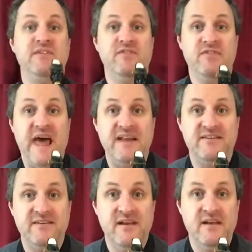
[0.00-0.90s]

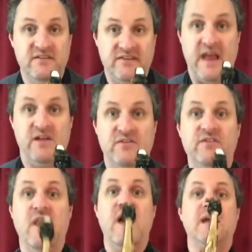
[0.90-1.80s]
flat sounds
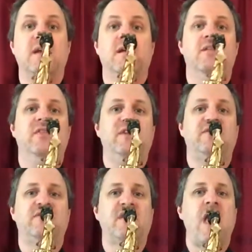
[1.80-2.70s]
like
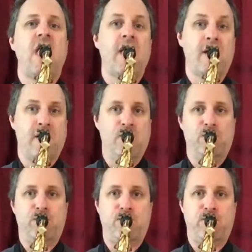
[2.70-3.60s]
this.
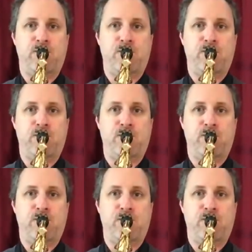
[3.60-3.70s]
There